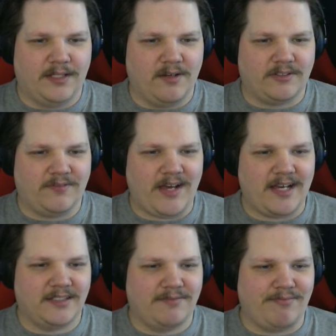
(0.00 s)
It goes
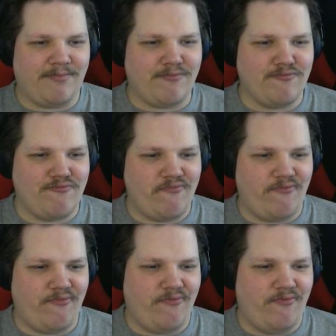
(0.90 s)
fast. Or
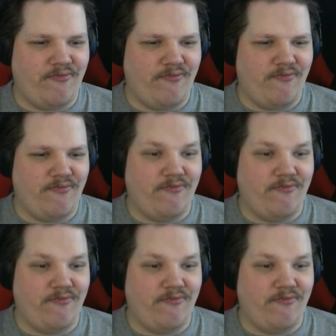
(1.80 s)
pickup truck.